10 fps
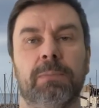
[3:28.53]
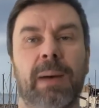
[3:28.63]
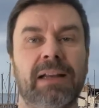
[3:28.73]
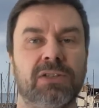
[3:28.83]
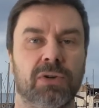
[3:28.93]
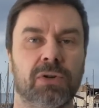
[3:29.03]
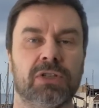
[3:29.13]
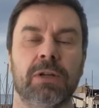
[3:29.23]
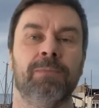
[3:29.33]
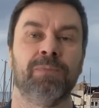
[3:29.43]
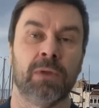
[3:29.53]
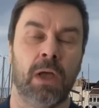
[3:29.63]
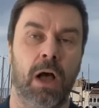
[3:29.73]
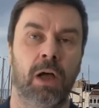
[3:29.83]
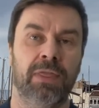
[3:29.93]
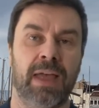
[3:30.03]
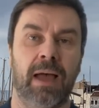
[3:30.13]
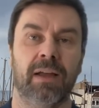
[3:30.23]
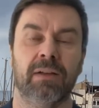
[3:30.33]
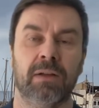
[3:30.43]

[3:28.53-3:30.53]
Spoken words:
by tugs on that